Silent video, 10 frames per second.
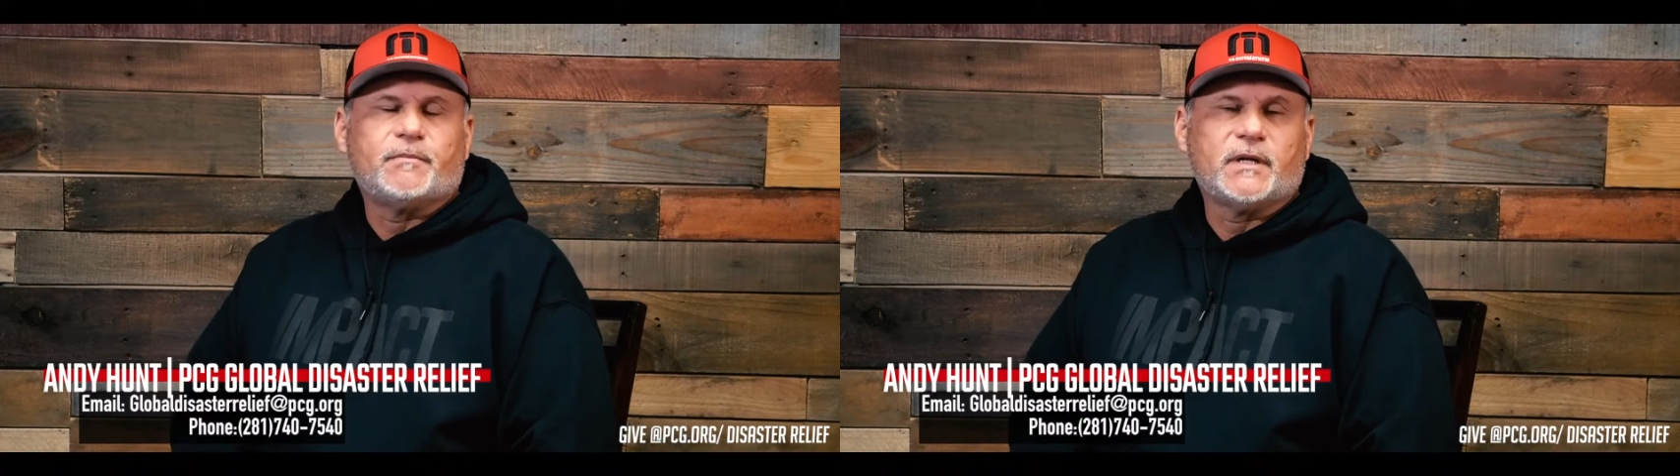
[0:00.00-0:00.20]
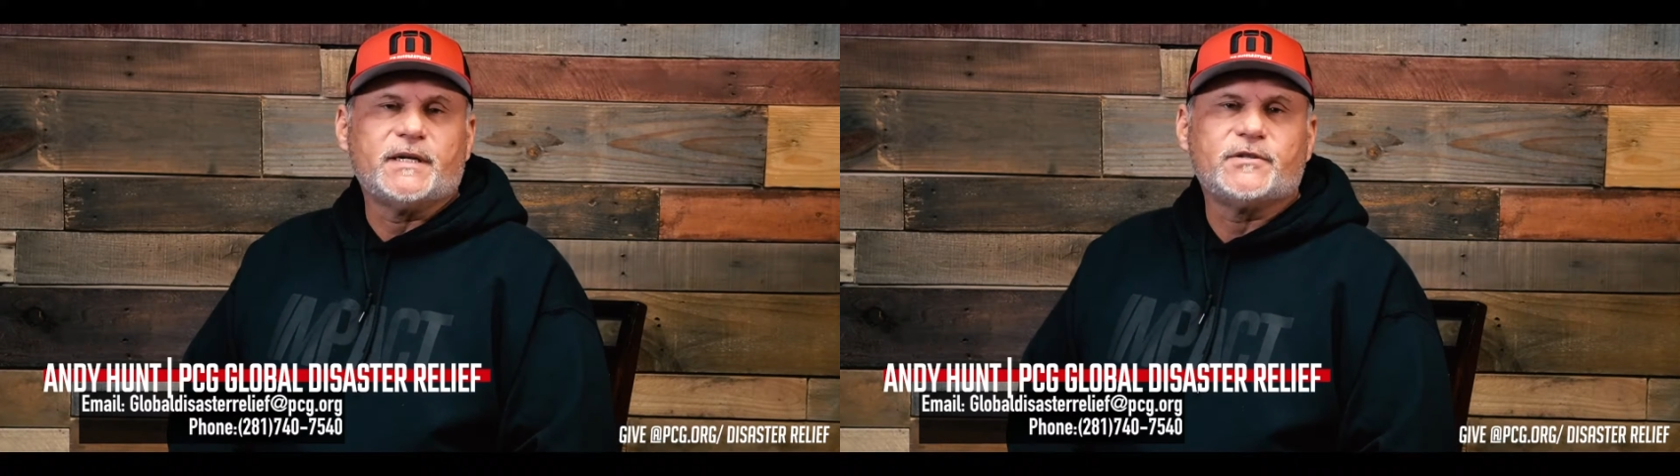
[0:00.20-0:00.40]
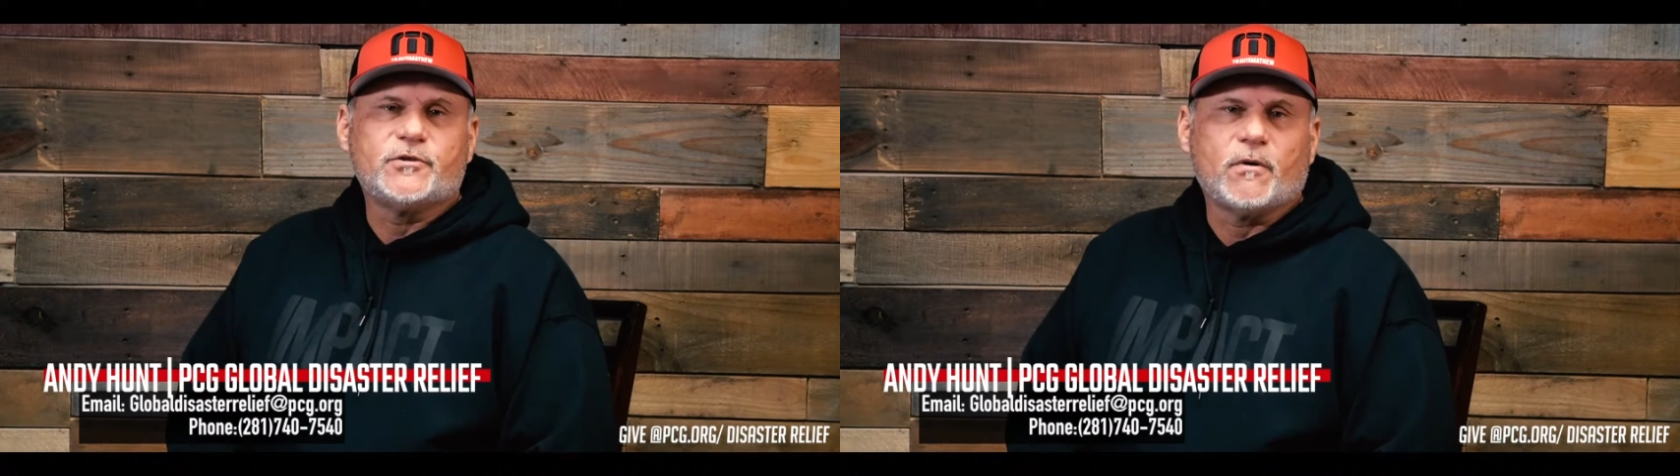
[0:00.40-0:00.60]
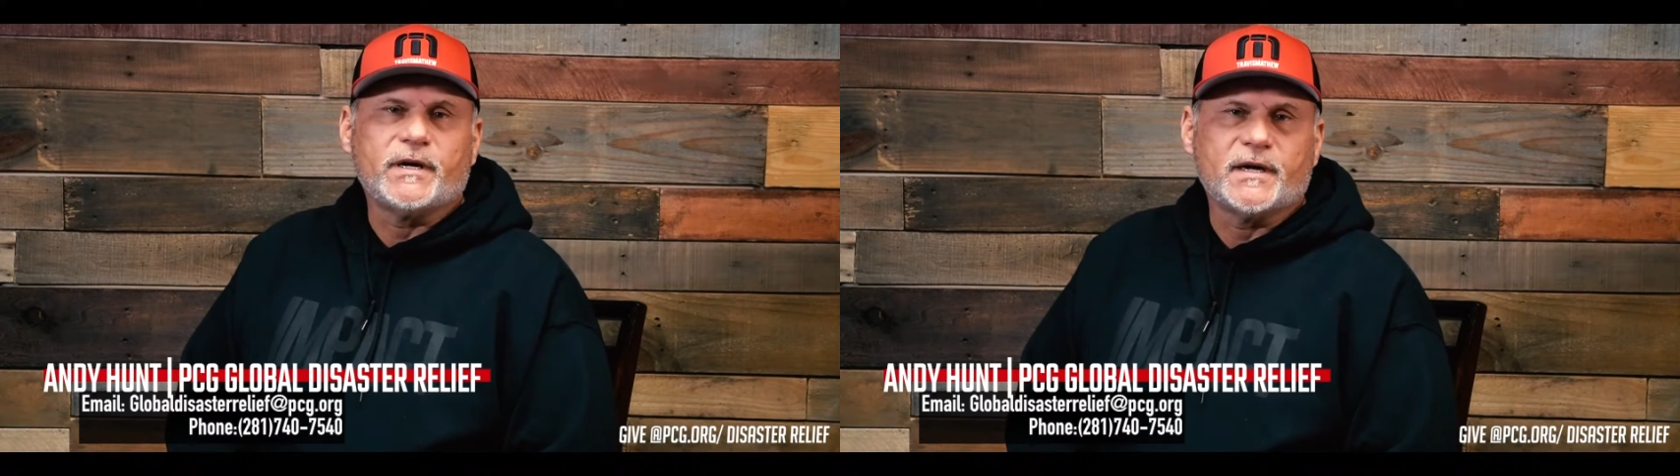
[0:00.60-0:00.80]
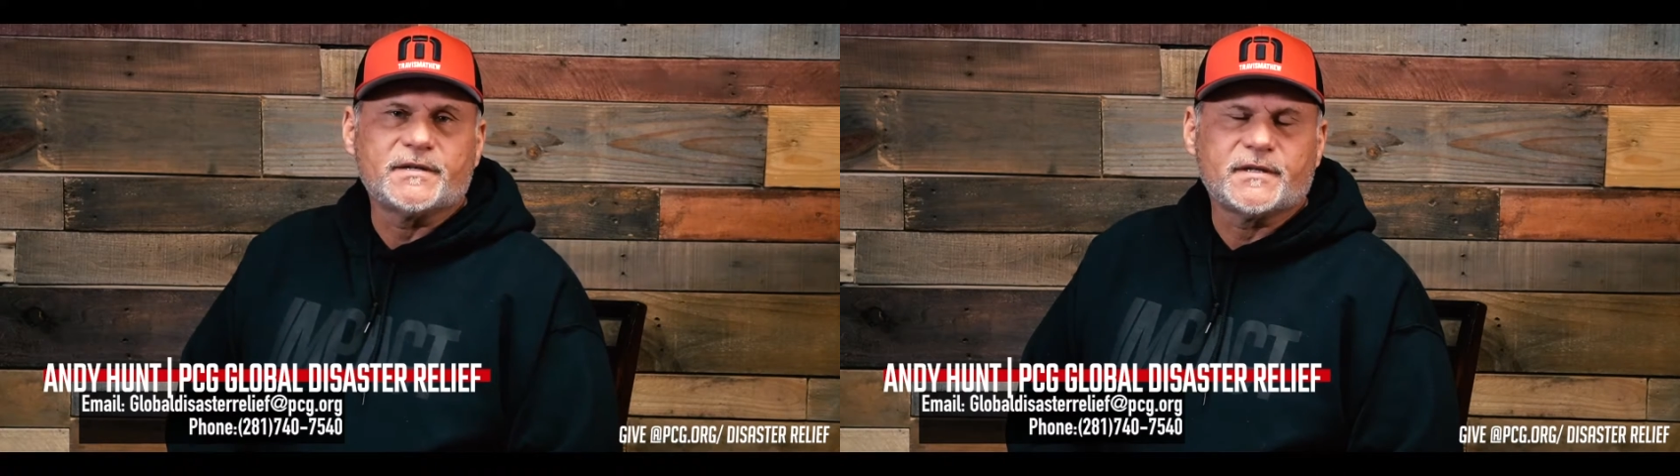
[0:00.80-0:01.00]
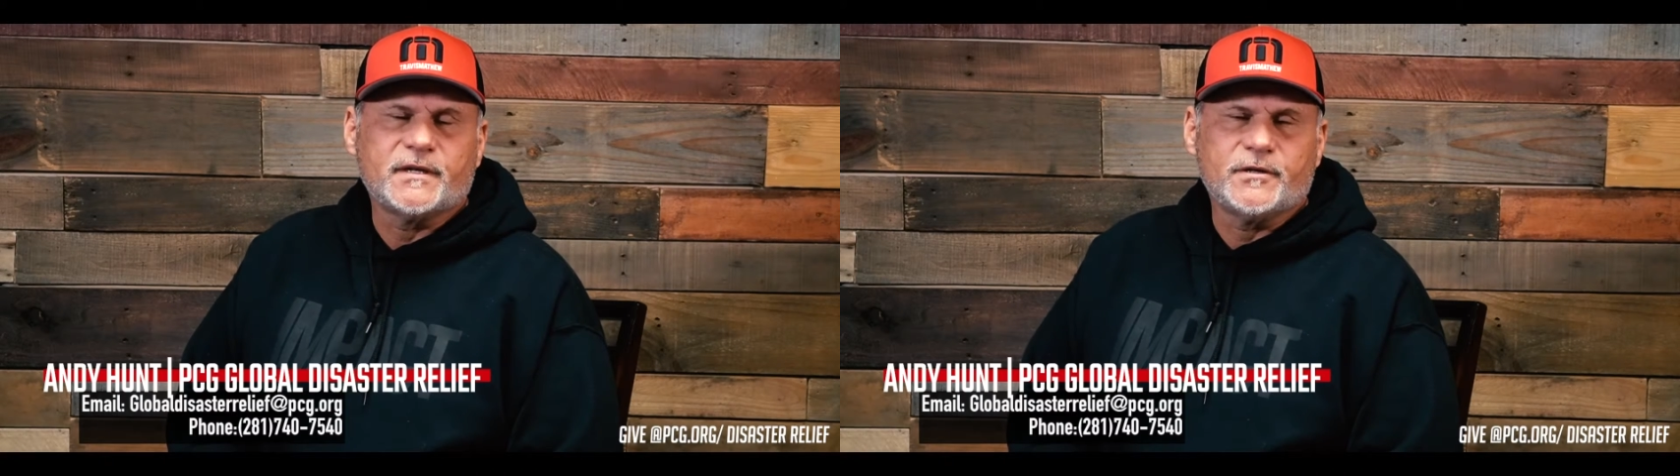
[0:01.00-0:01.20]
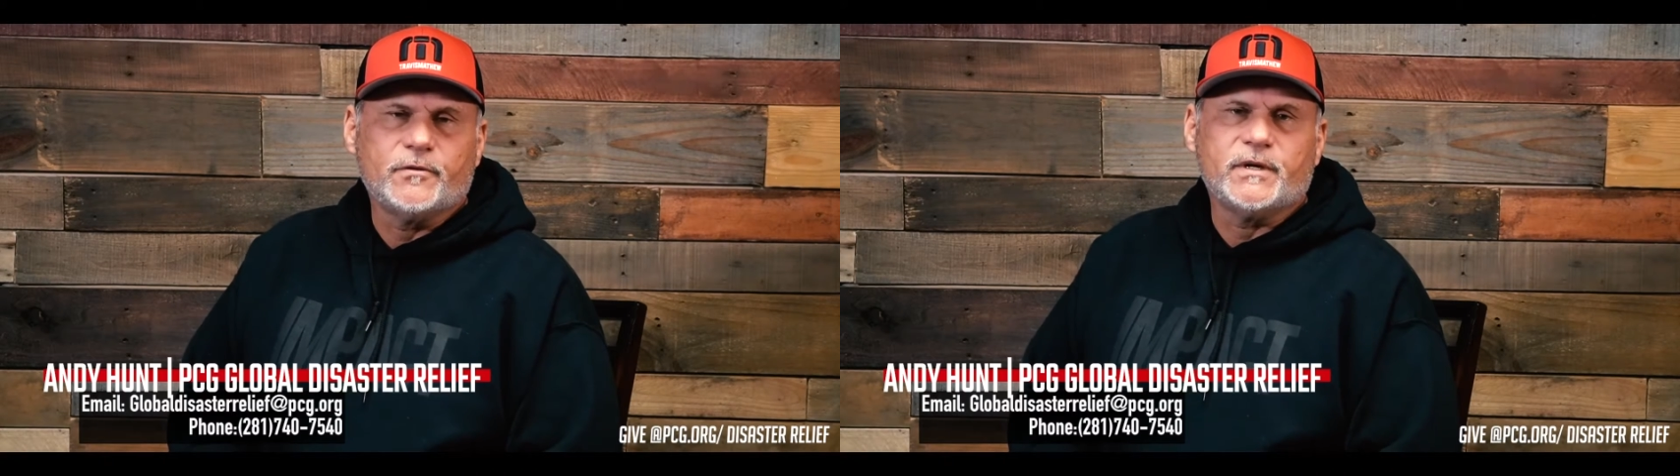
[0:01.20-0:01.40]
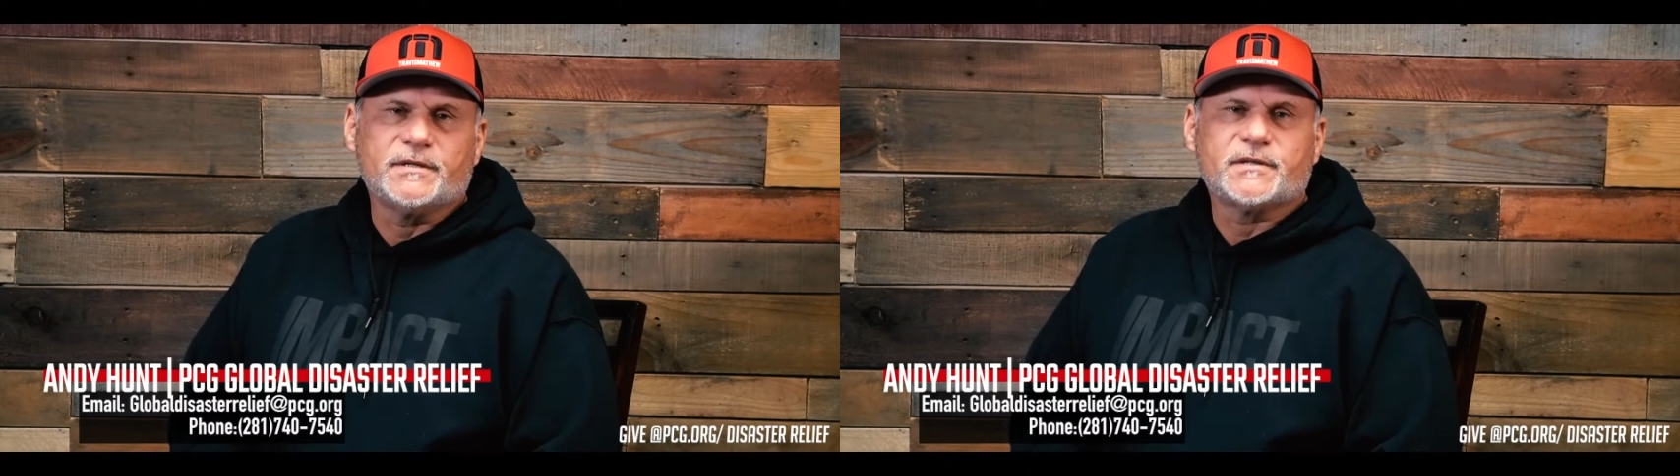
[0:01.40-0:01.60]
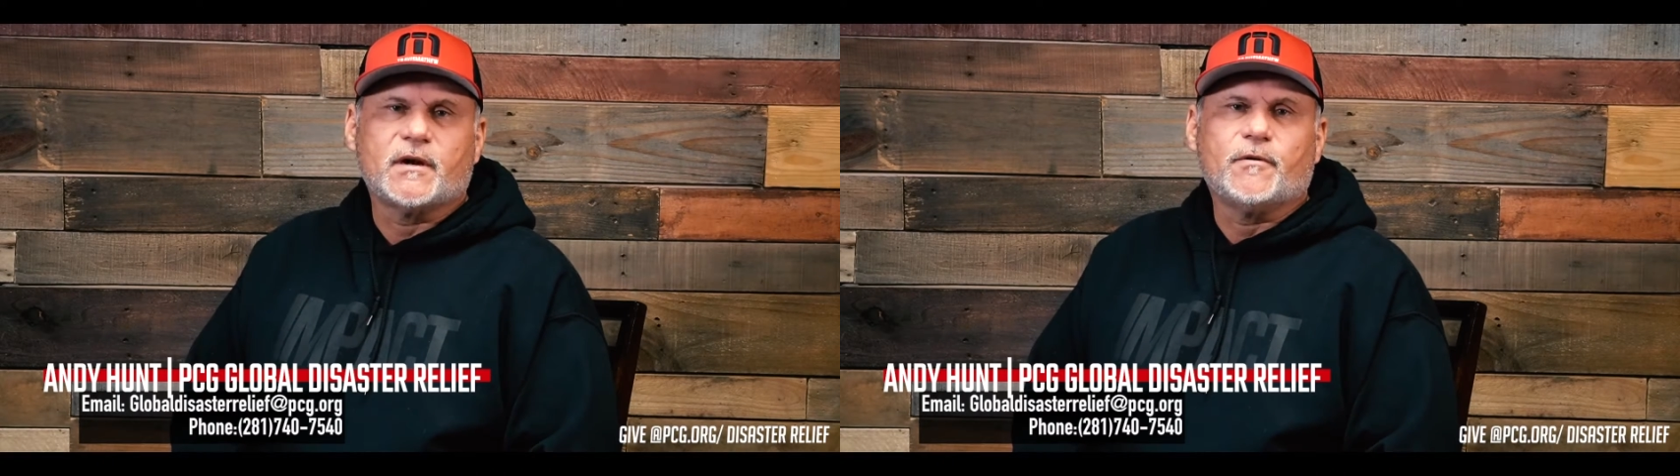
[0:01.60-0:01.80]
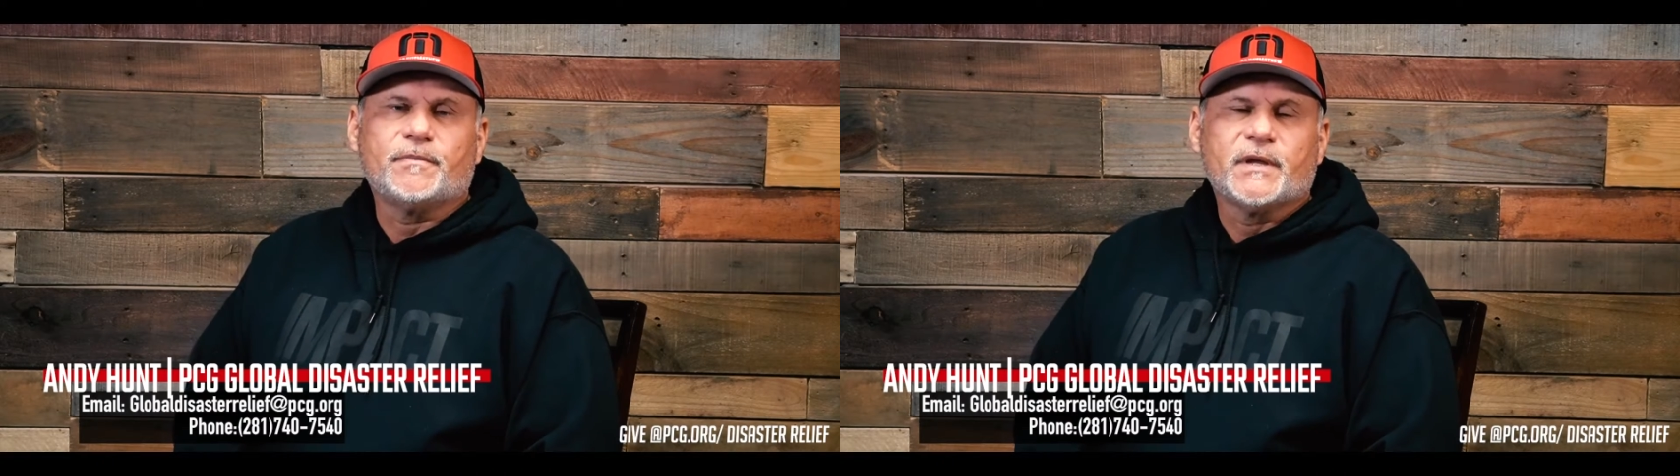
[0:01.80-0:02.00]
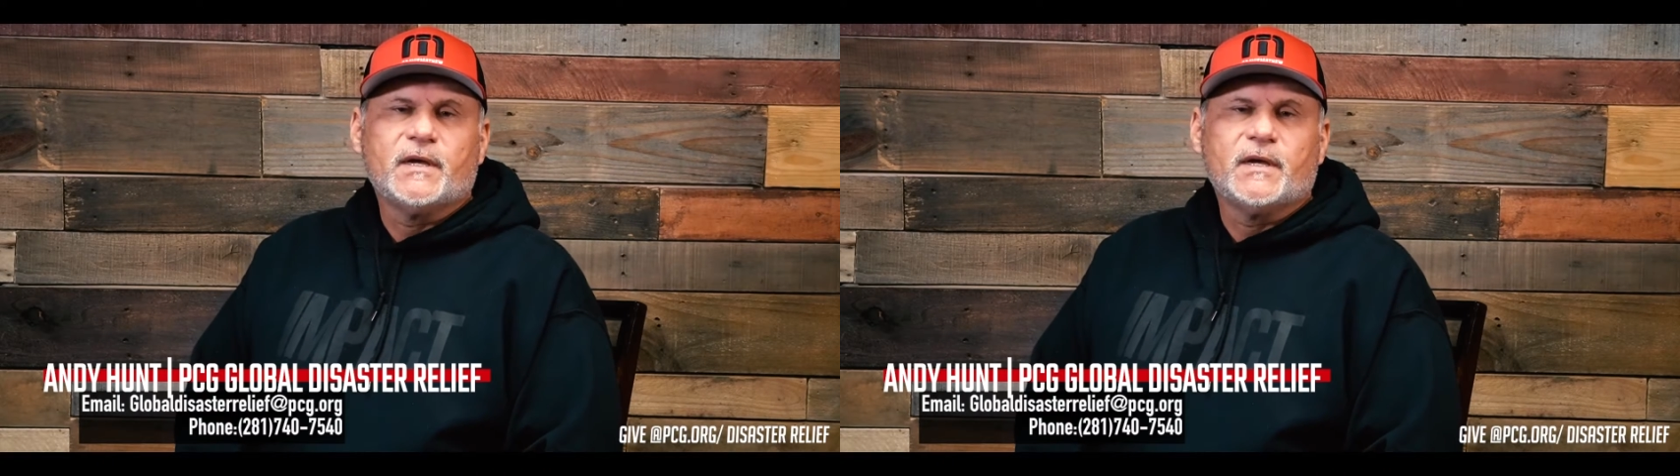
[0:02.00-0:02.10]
please join us in doing so.